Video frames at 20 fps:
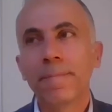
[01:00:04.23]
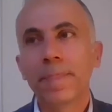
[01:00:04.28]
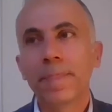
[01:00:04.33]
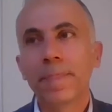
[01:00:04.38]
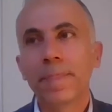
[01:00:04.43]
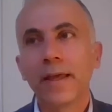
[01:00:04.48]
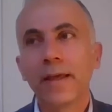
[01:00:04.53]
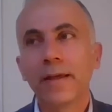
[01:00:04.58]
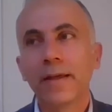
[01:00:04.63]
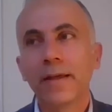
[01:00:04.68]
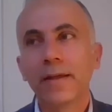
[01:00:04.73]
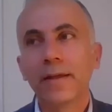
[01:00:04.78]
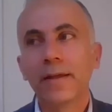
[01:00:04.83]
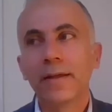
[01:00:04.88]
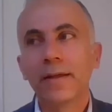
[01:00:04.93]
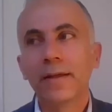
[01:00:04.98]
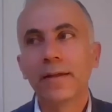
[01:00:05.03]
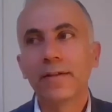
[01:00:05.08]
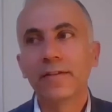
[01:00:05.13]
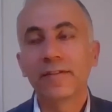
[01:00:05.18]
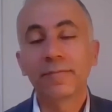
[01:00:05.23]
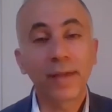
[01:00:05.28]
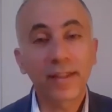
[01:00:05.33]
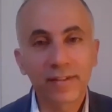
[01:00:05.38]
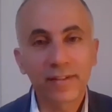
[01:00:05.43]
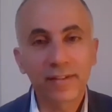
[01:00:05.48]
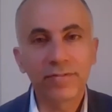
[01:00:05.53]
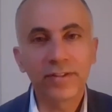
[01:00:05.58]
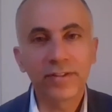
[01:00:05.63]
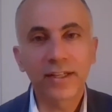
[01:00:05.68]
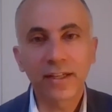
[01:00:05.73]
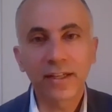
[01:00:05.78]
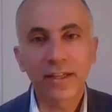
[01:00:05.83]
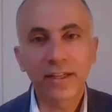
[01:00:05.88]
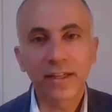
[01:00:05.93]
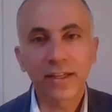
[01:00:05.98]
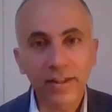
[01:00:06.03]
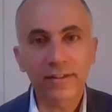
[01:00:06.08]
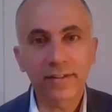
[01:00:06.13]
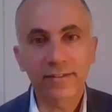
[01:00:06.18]
um, uh, specific
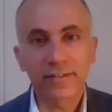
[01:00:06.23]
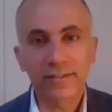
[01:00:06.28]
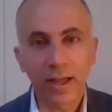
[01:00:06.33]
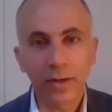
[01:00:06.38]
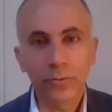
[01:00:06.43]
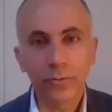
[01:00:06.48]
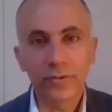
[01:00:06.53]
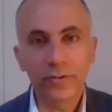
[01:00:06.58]
context,